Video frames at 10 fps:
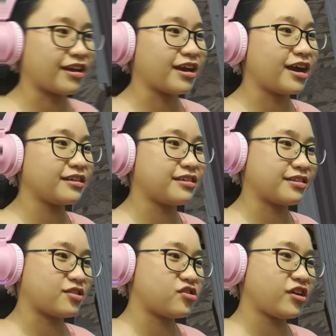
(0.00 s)
Okay, guys,
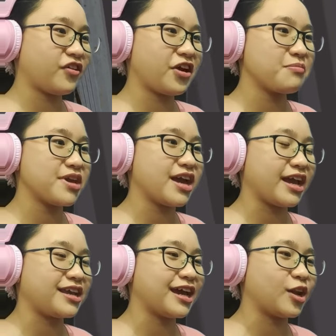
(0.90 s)
this is triggering me.
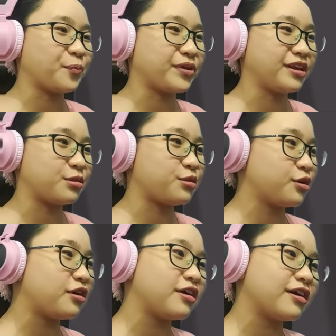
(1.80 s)
I can't open this
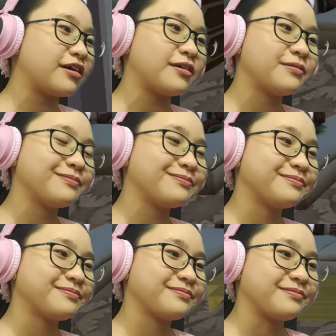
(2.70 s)
door.
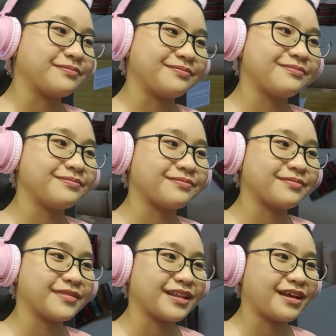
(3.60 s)

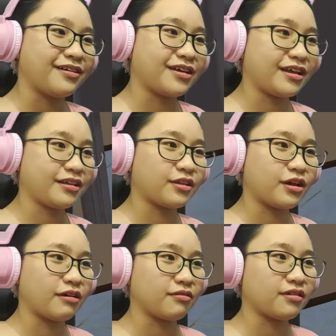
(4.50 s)
Hmm. Okay, let's
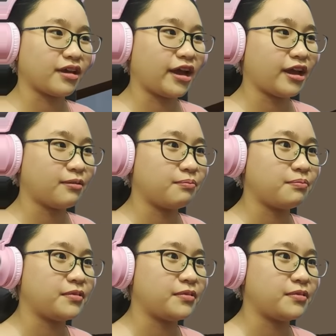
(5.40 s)
go outside.